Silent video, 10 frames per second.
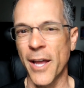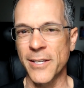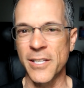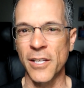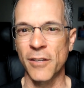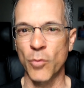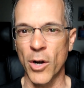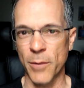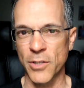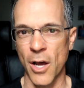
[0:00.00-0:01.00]
idea of
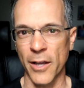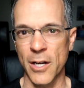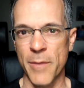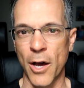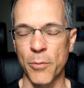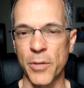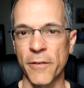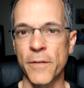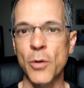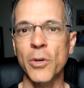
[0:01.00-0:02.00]
what I'm talking about. But
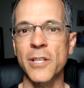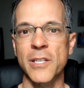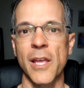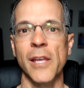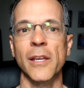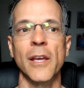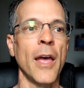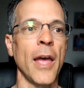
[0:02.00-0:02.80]
if you were to take